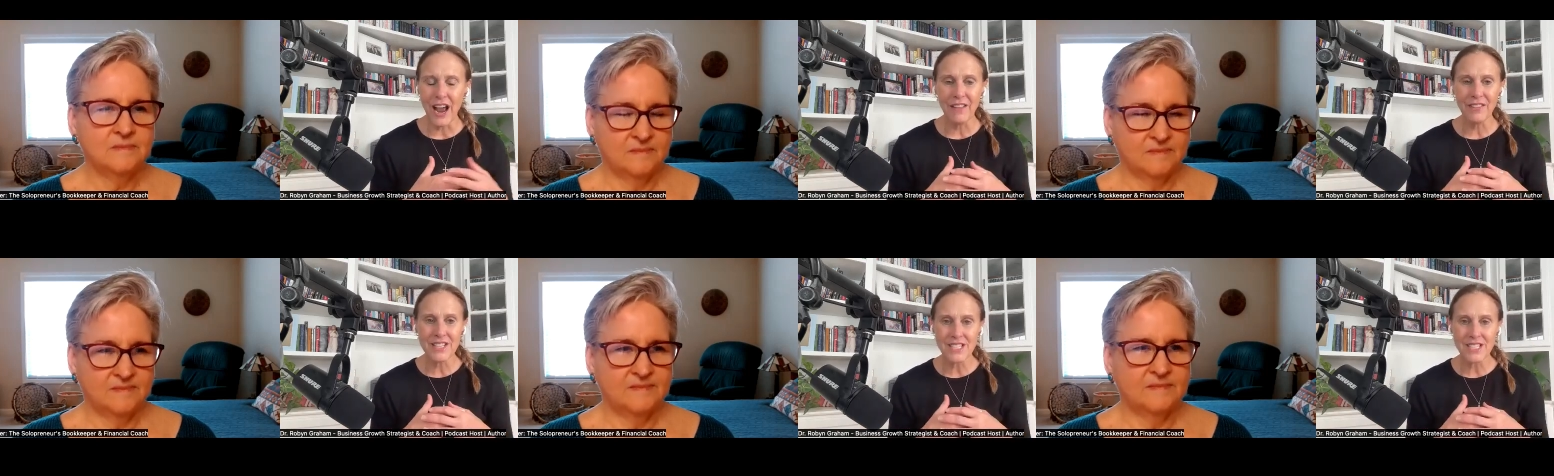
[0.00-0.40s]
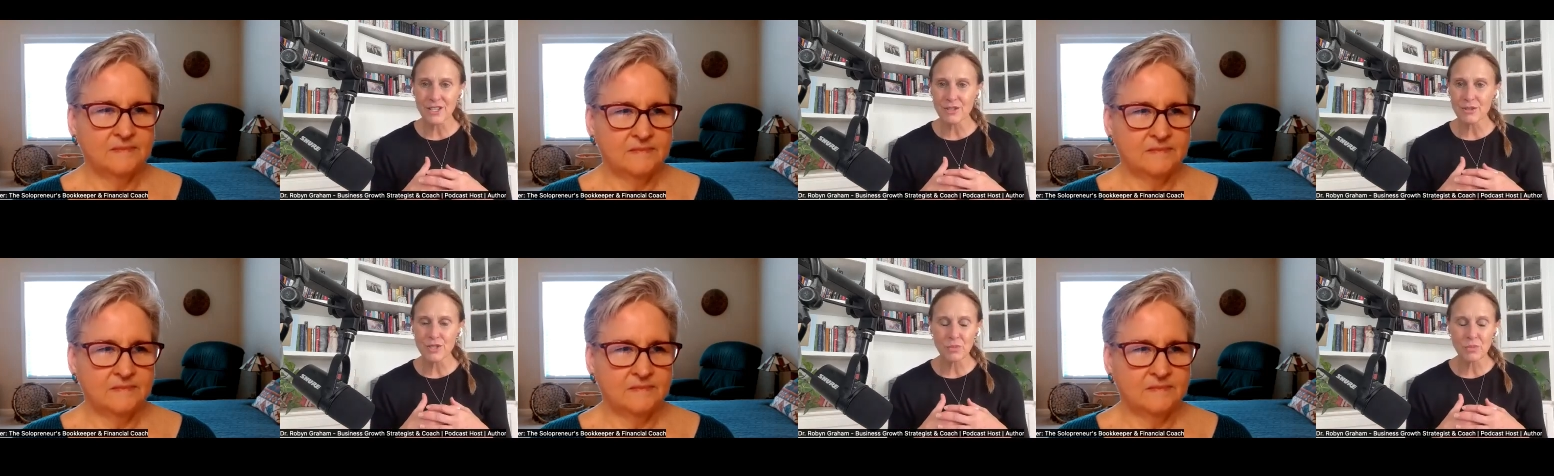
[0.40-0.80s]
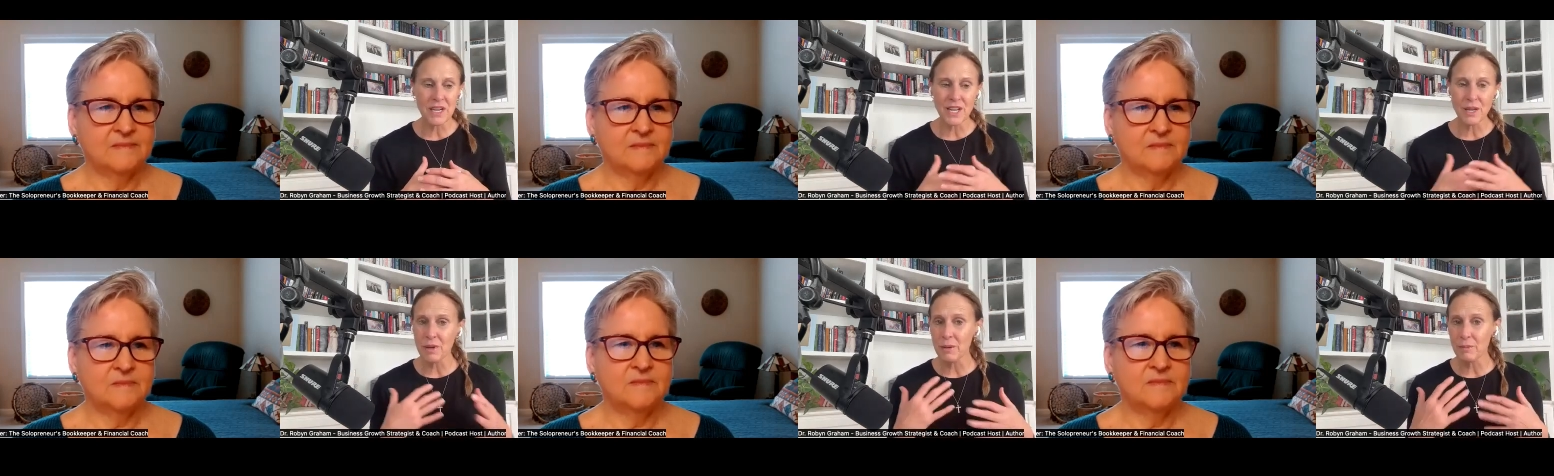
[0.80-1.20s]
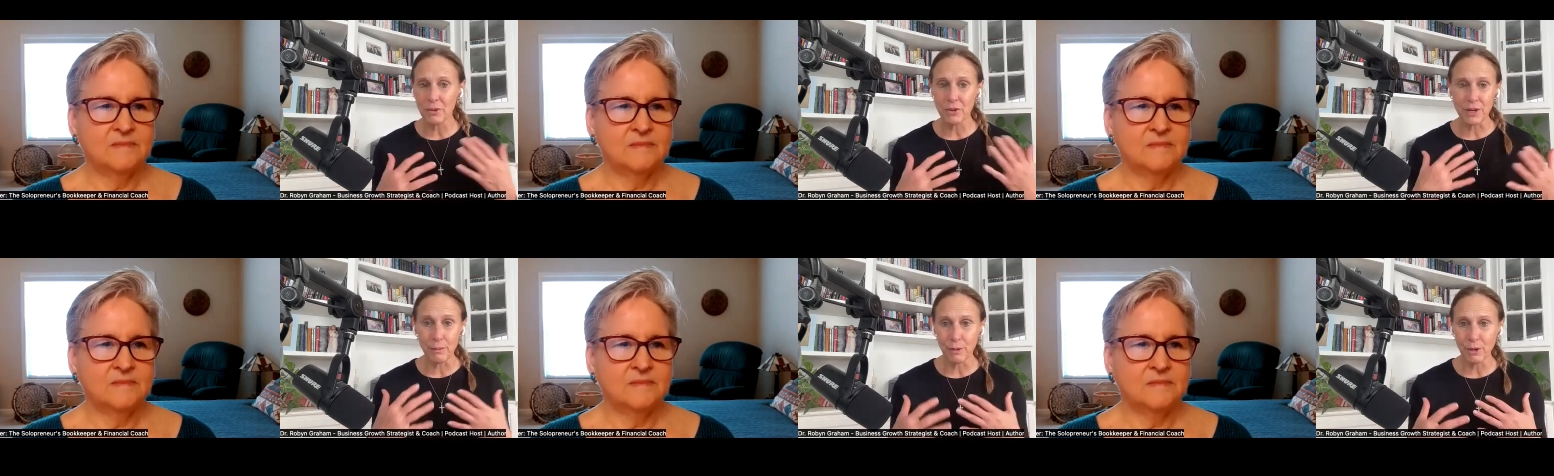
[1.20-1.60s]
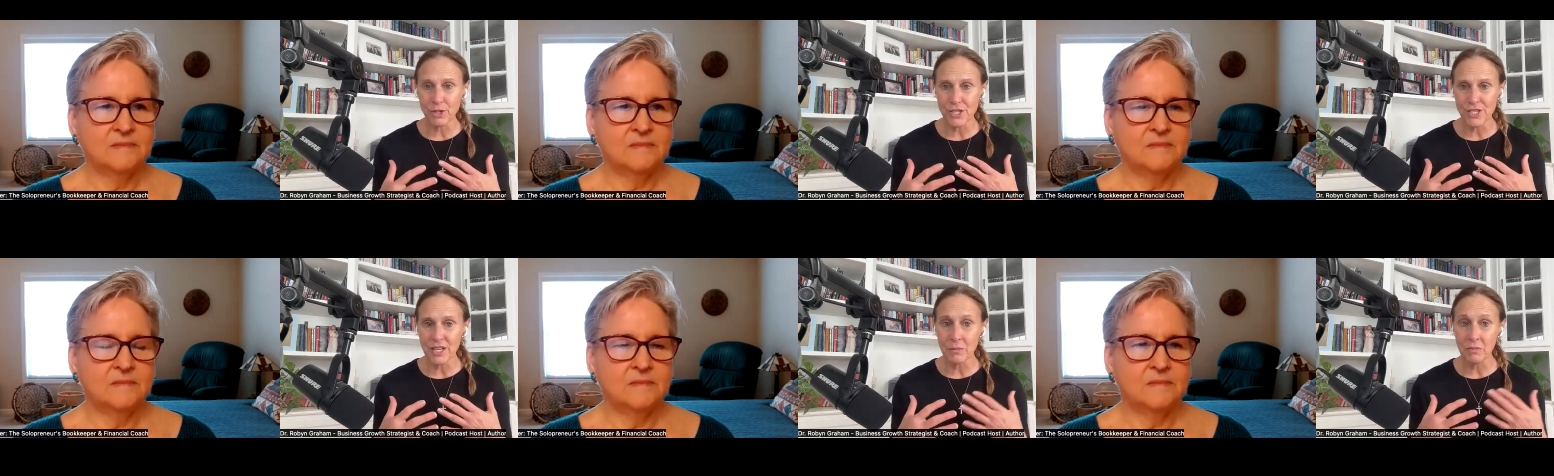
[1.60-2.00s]
Speaker 1: And this includes meeting people in
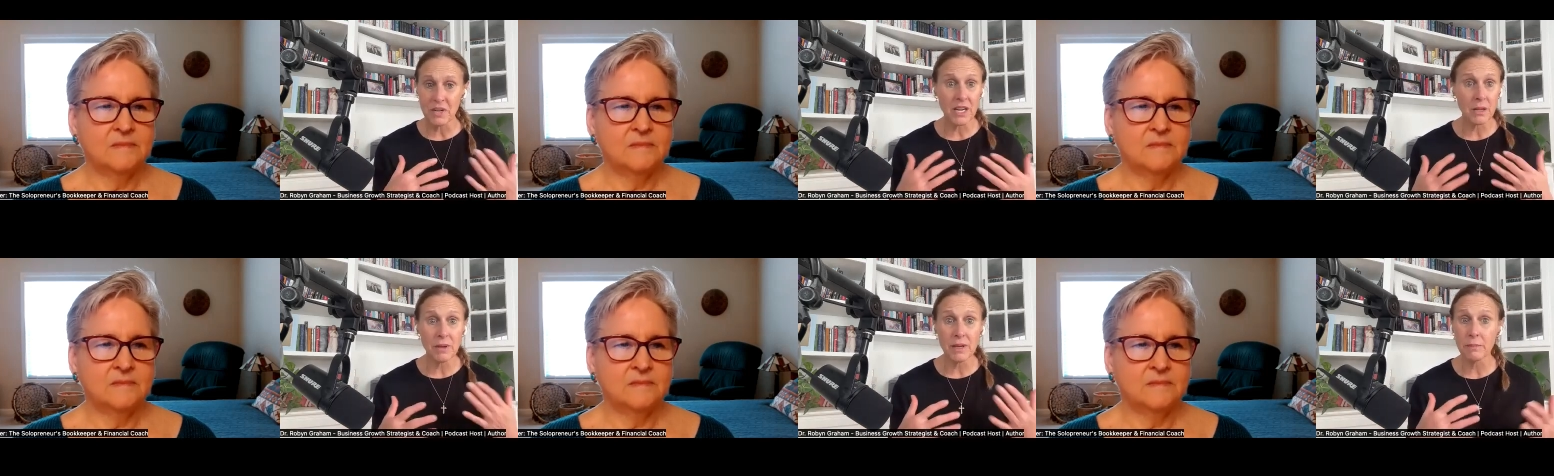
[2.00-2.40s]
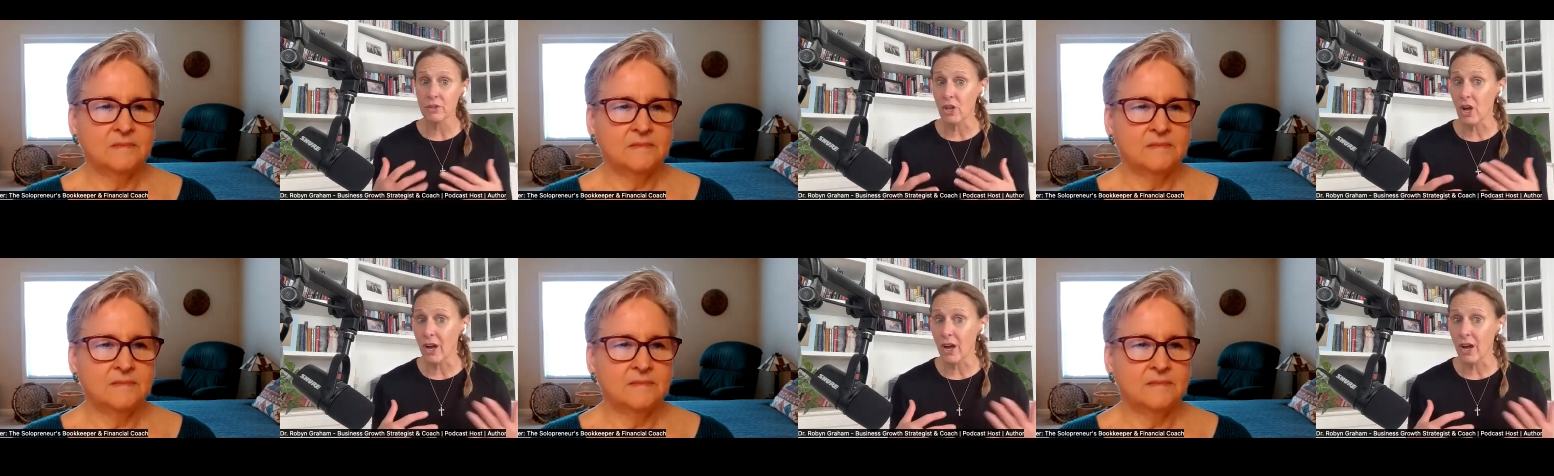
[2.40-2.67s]
person, meeting people